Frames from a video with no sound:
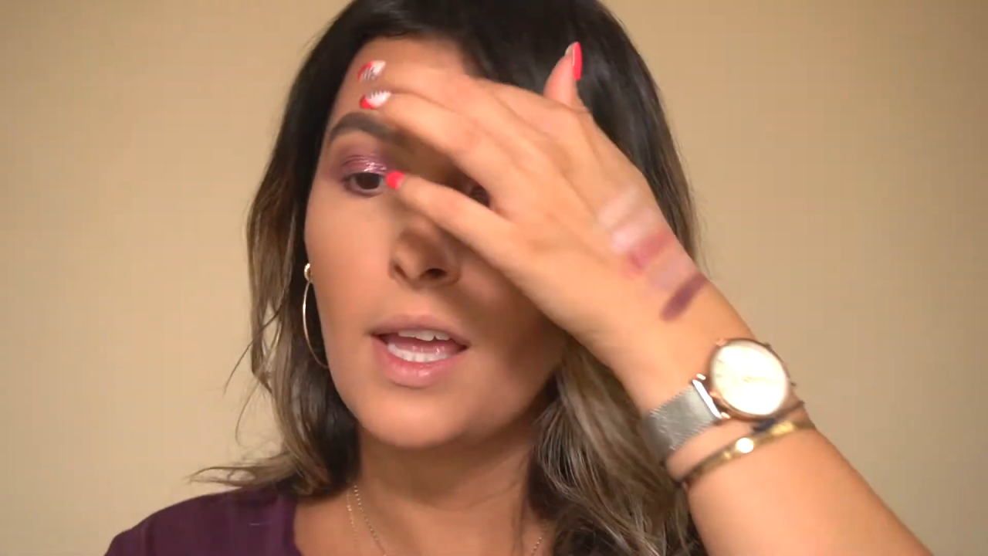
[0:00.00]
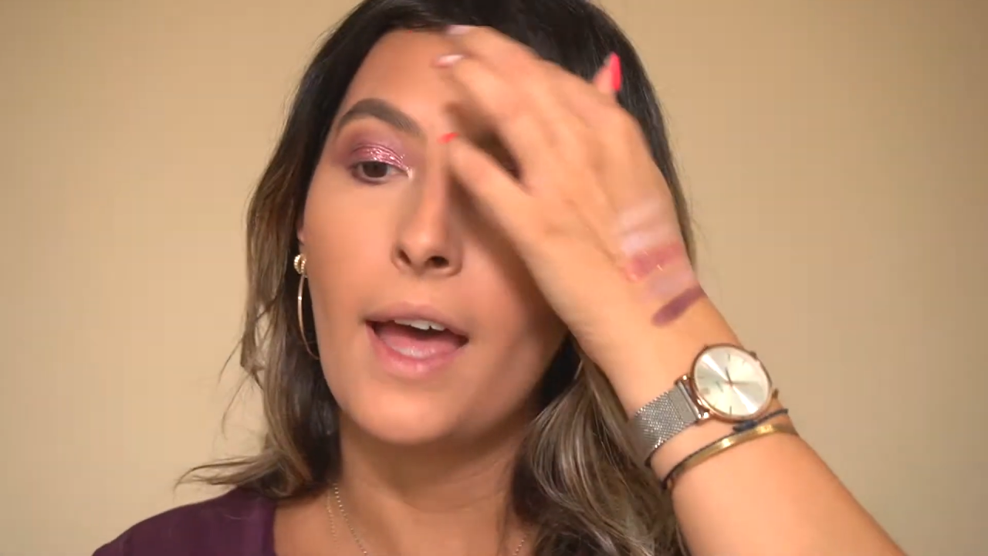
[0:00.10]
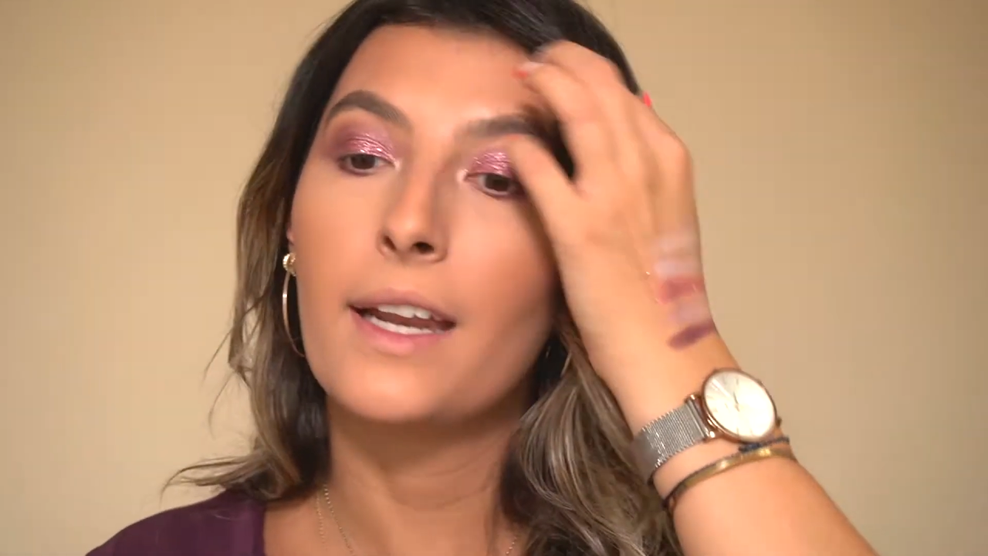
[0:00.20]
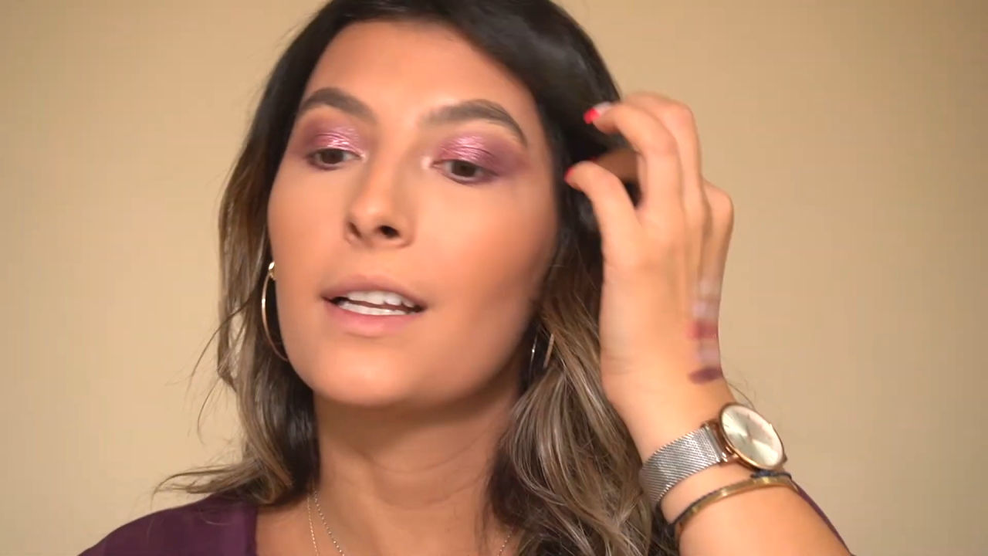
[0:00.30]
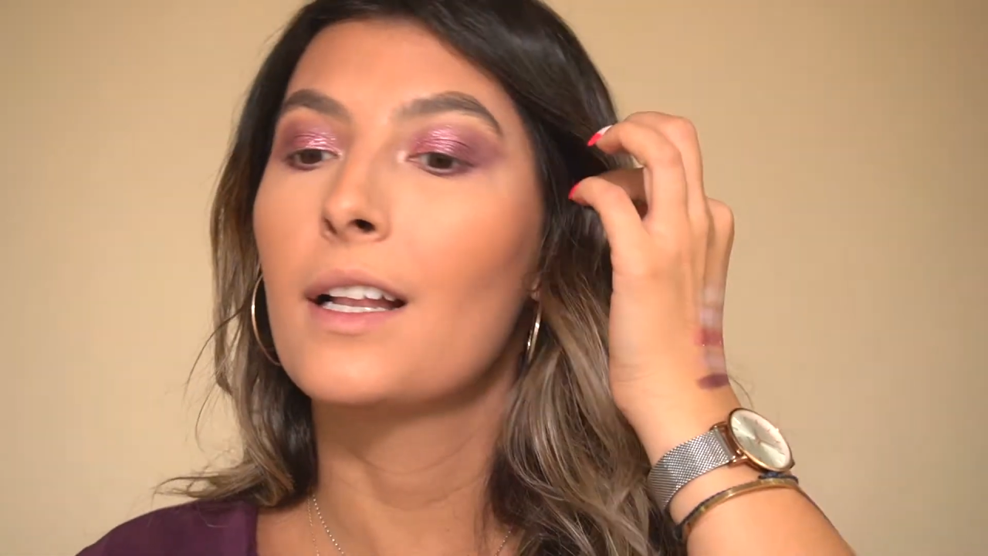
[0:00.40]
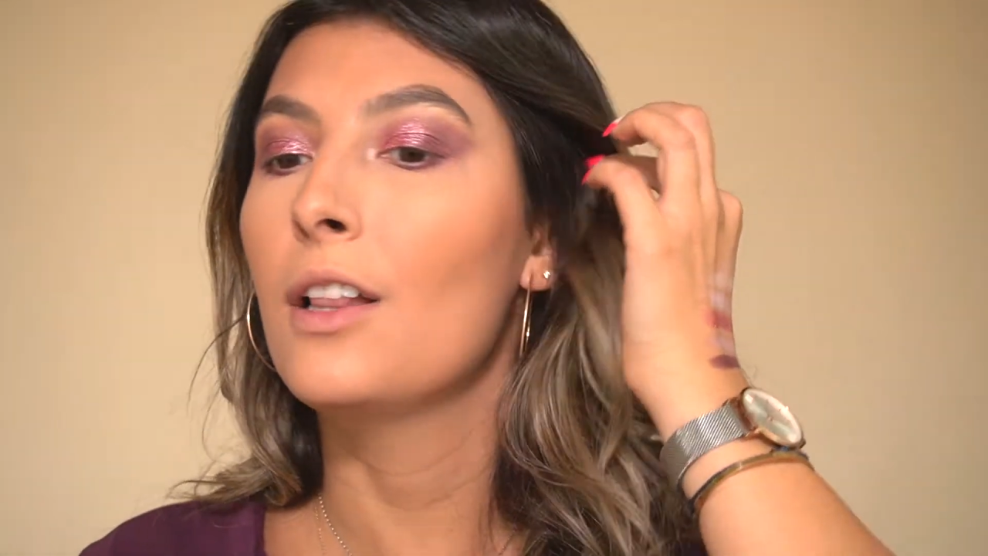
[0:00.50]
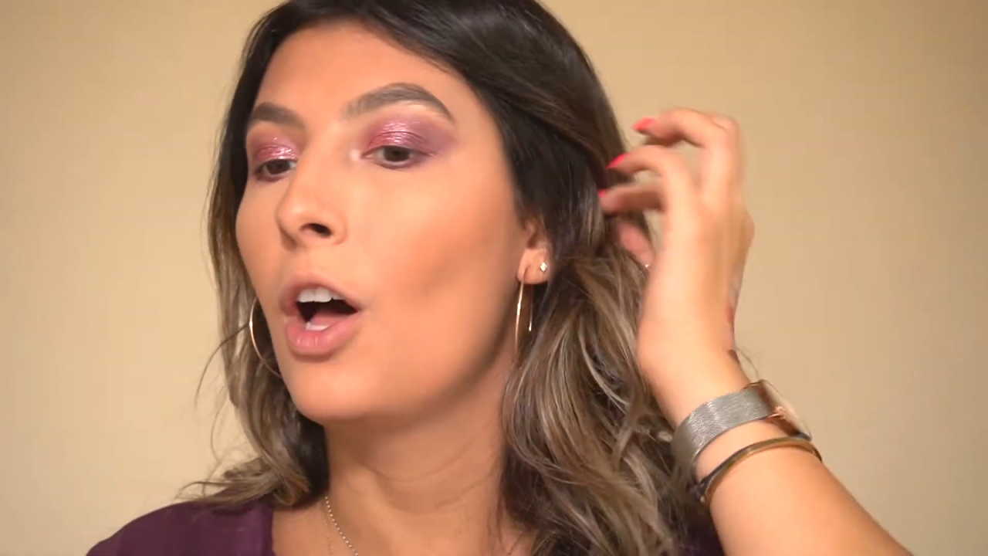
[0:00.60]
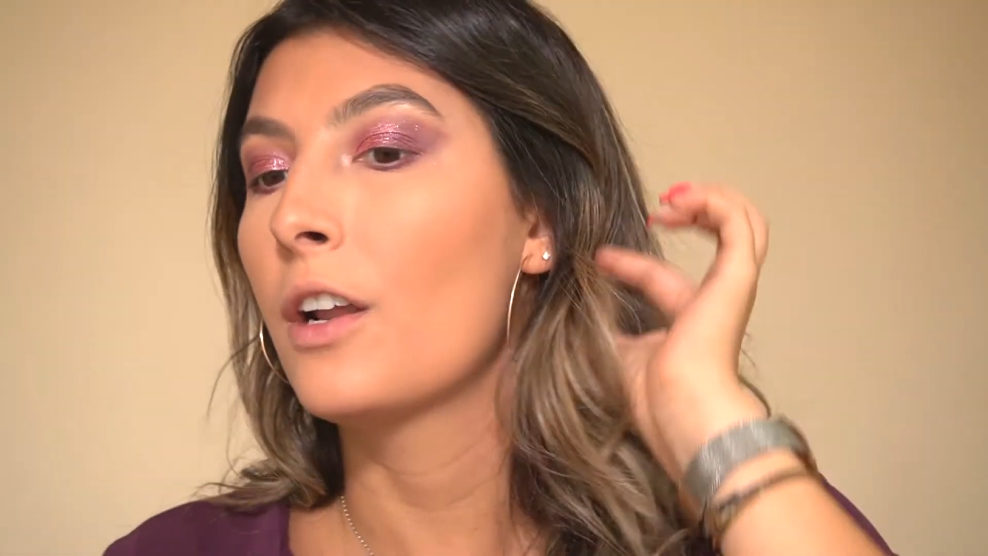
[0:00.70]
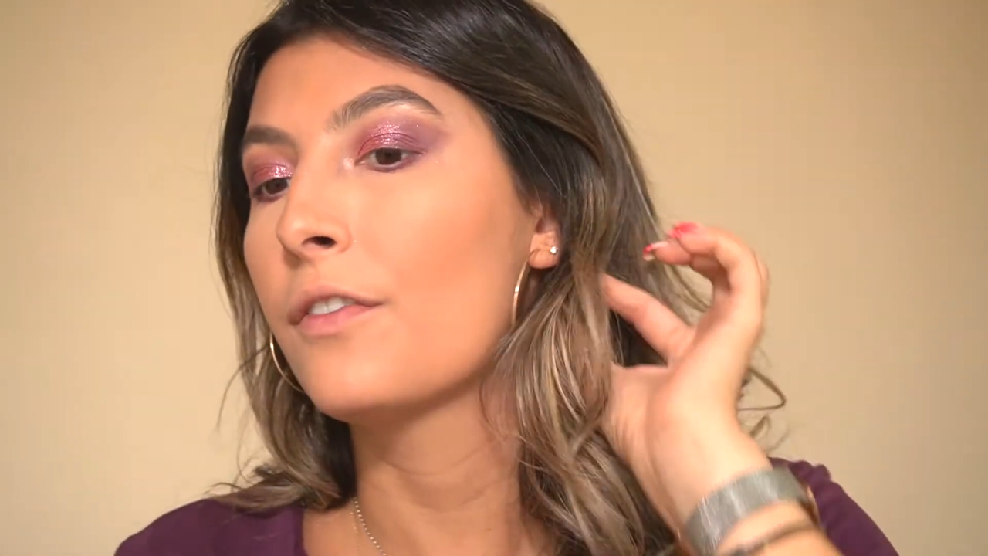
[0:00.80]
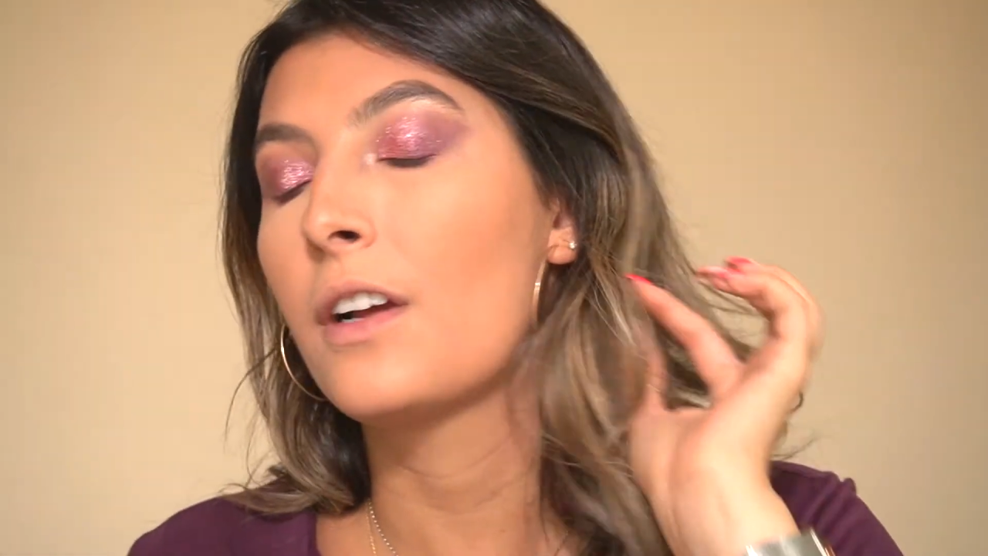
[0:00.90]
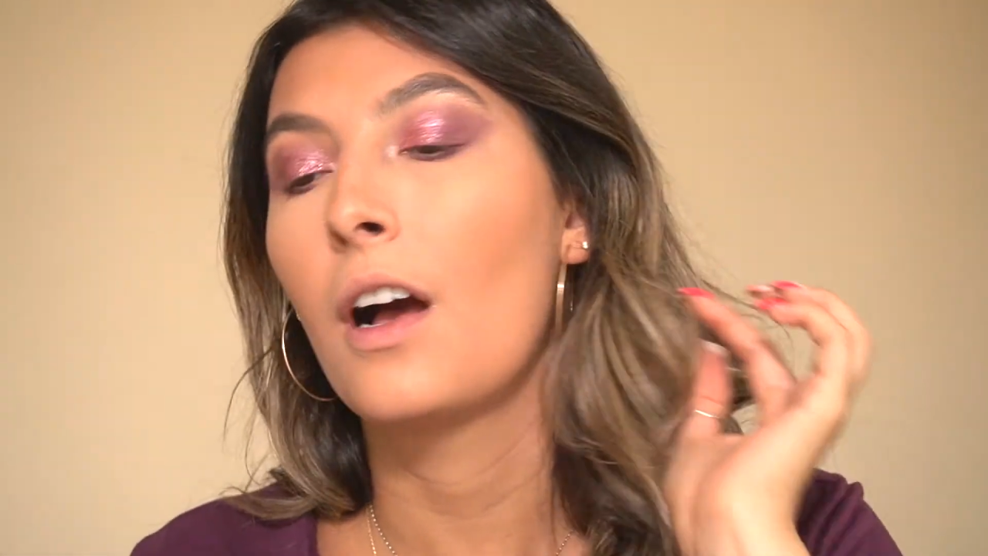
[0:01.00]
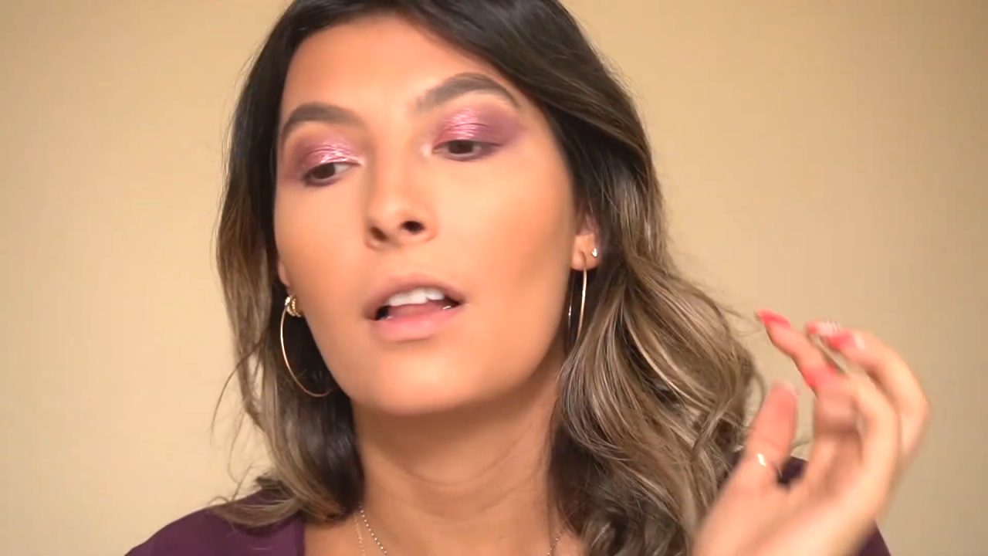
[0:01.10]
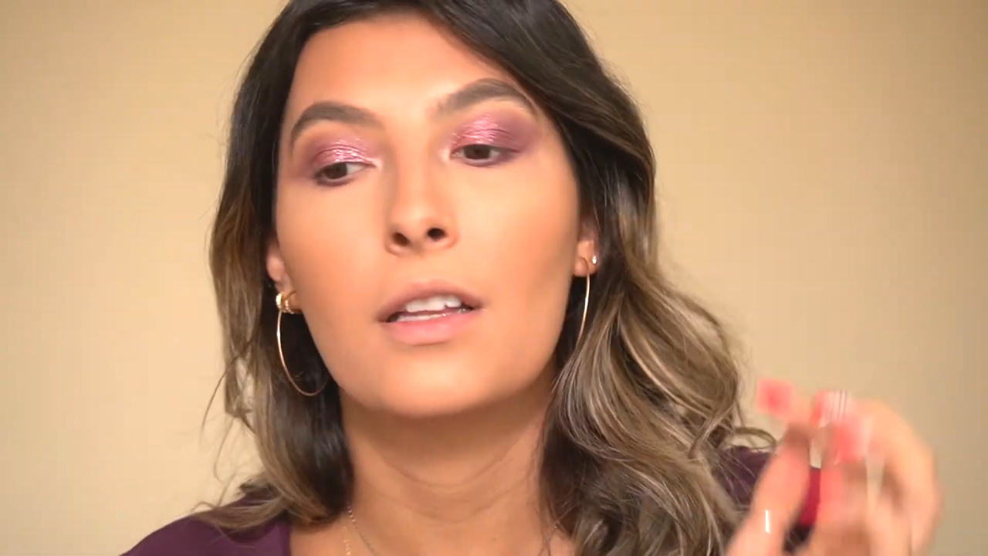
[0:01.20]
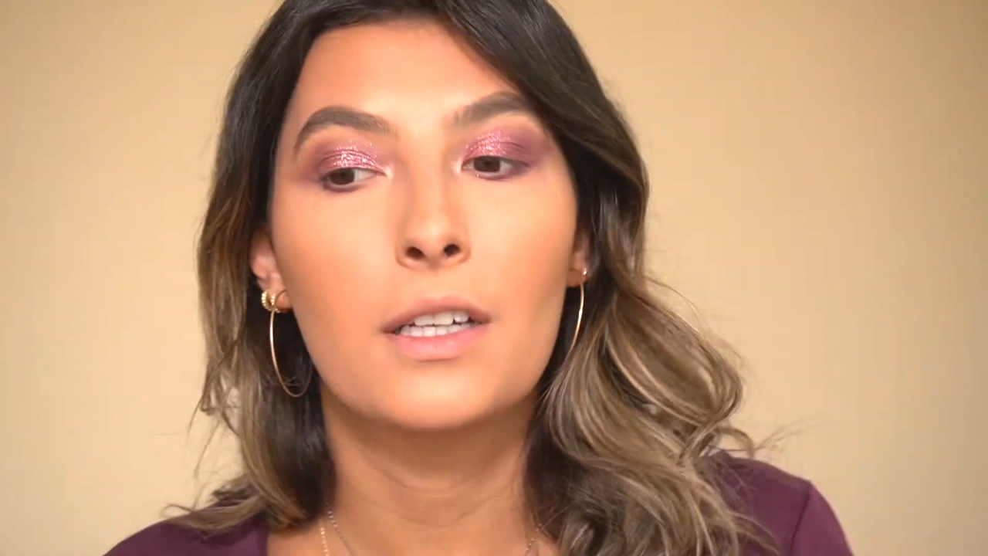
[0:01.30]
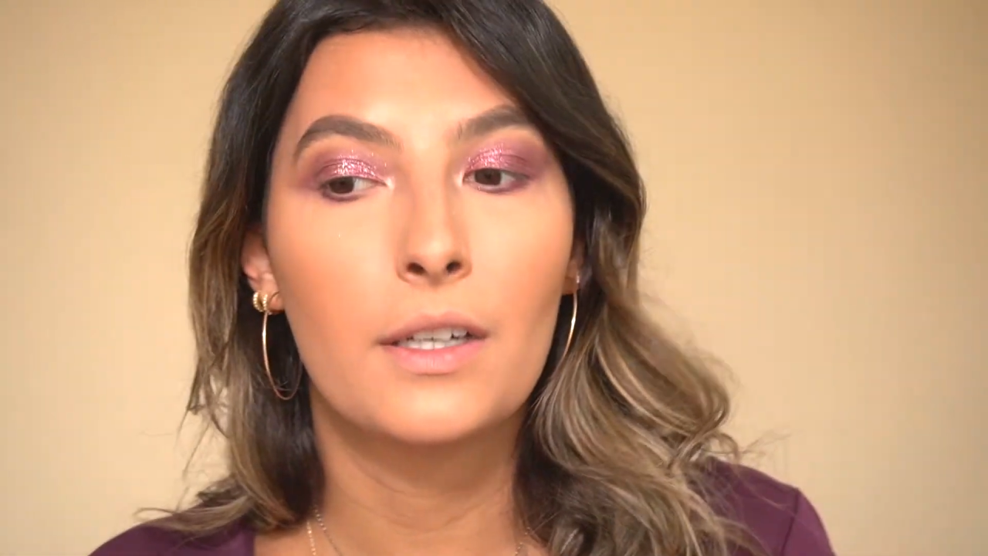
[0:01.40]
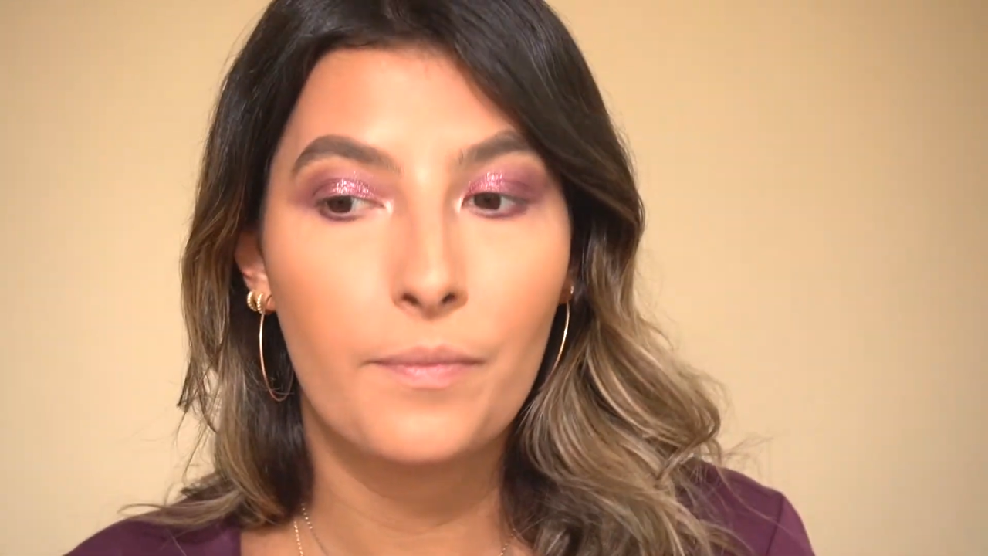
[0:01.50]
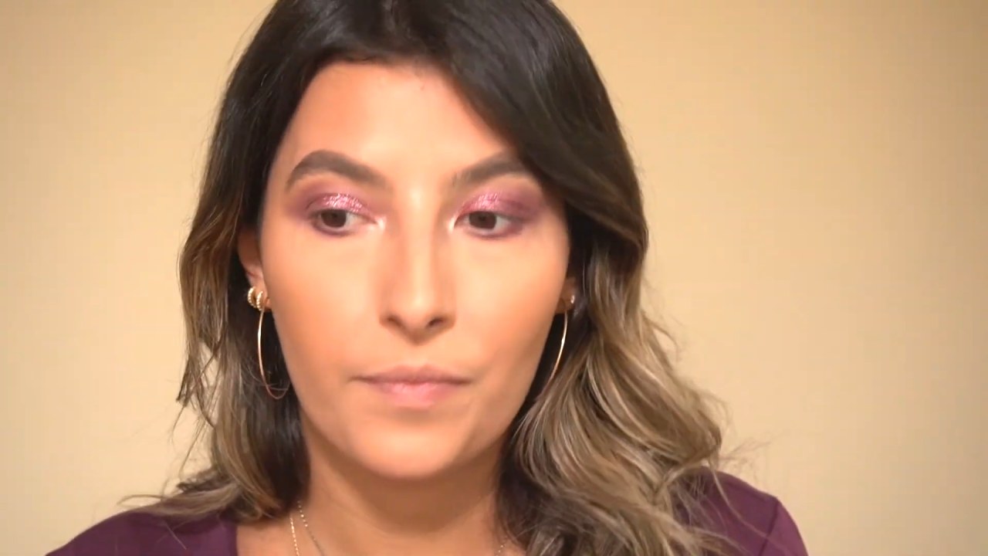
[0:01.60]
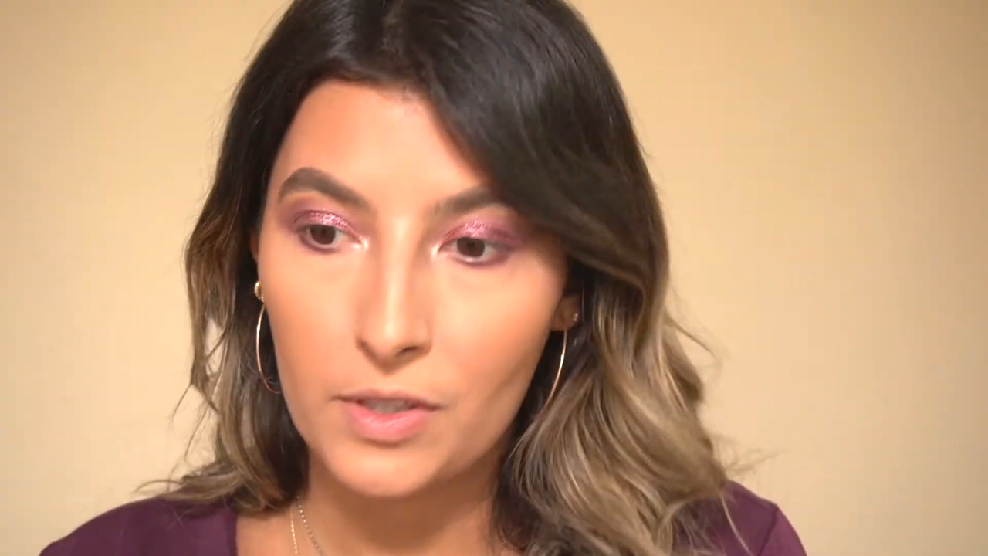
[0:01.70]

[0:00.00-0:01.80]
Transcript: added a lot of color.